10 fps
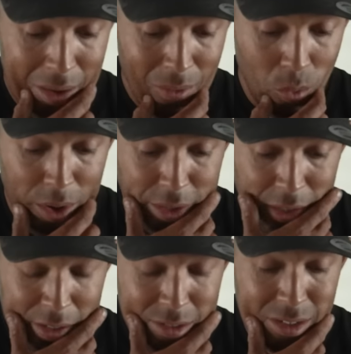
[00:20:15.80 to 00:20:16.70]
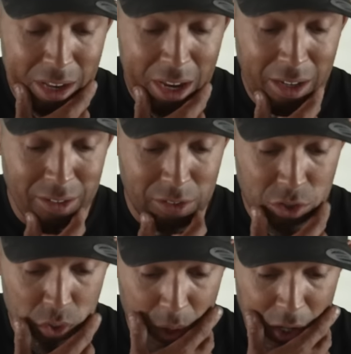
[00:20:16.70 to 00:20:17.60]
What an insane
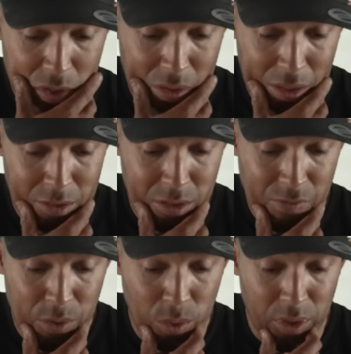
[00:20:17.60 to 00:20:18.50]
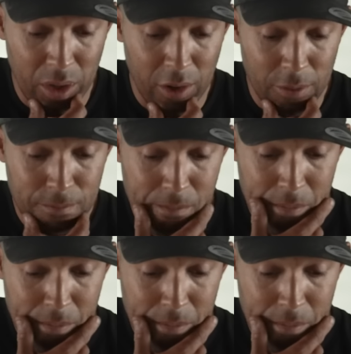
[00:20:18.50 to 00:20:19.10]
situation that is unfolding here.